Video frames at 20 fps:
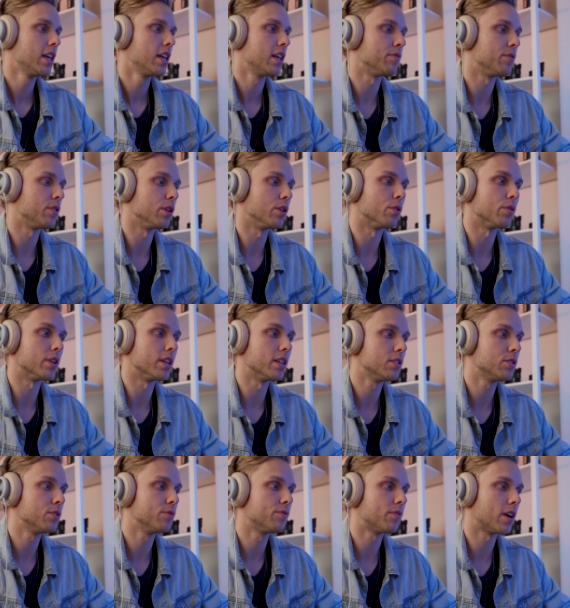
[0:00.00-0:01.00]
If you go
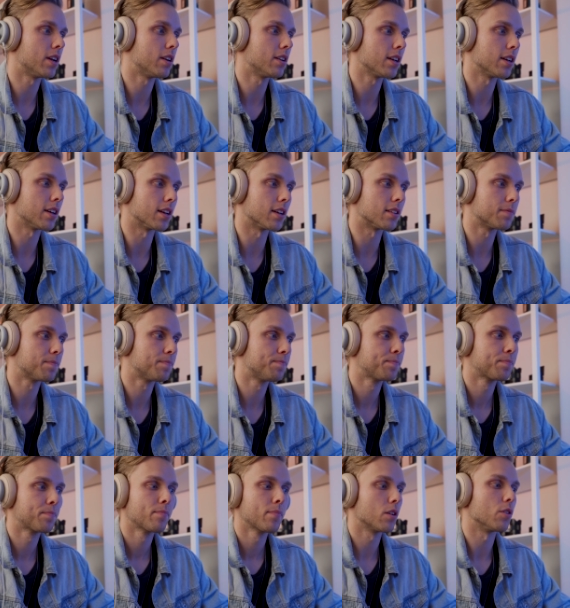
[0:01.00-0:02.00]
into Final Cut,
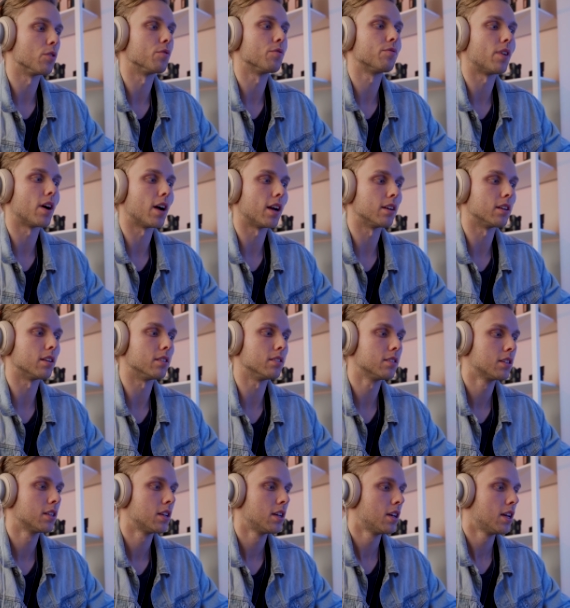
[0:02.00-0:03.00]
go File,